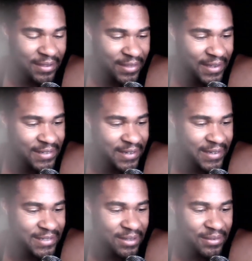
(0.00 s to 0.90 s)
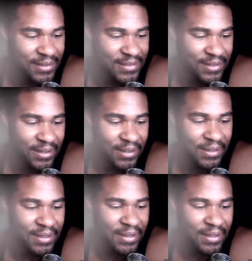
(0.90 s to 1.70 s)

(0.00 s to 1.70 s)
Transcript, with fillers: I think he takes out these uh